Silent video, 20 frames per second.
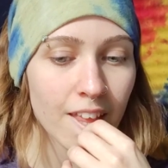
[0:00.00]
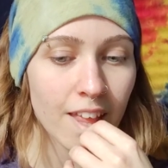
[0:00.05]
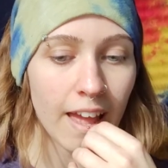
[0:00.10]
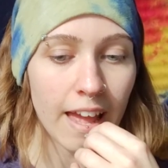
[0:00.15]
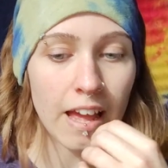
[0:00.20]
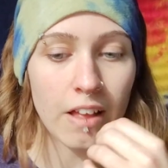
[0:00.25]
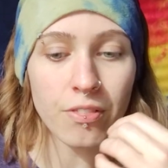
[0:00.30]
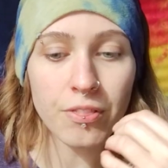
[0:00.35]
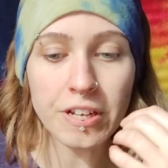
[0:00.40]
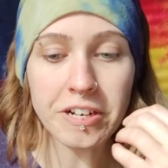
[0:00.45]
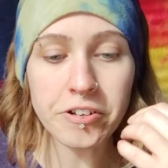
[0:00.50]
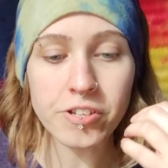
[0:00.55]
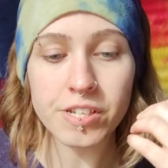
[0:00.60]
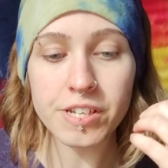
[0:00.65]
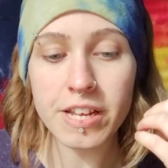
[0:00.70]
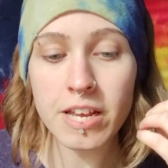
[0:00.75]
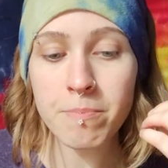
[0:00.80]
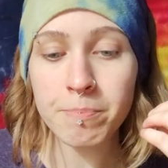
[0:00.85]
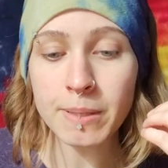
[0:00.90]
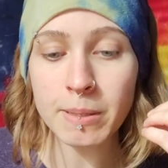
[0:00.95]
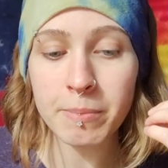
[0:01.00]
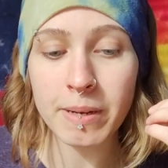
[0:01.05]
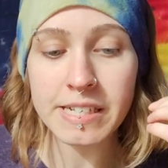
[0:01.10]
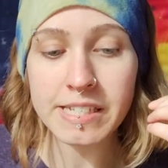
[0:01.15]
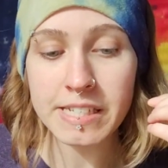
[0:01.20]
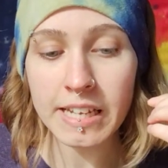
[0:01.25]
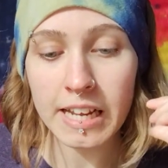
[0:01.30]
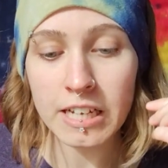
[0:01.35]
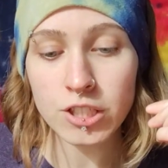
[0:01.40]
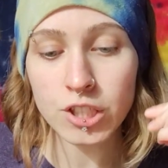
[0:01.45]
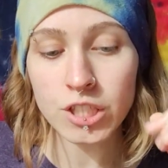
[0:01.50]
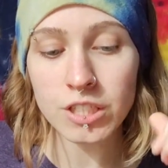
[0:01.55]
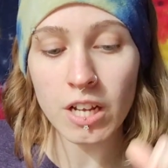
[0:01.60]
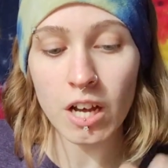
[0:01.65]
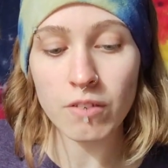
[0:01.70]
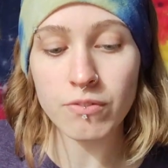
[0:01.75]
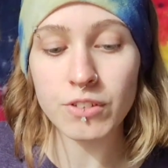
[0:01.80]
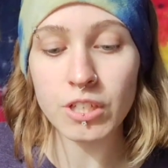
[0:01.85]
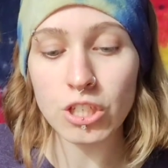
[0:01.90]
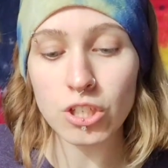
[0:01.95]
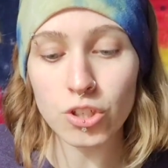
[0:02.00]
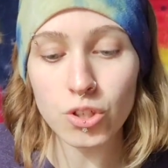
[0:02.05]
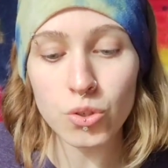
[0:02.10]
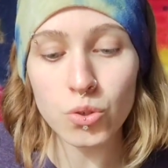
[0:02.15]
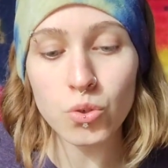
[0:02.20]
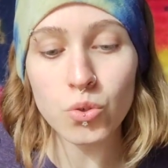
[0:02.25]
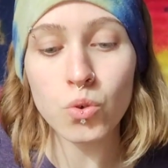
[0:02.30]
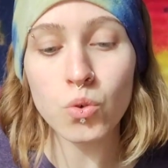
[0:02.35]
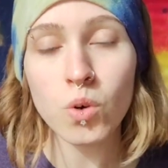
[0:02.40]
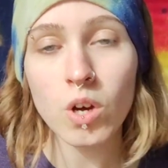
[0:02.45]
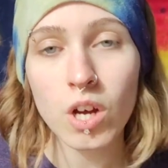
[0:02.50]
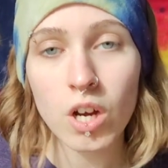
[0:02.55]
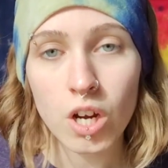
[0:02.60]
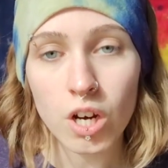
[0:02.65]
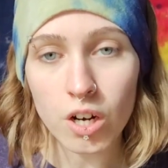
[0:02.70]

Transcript: and there's an implementation of the new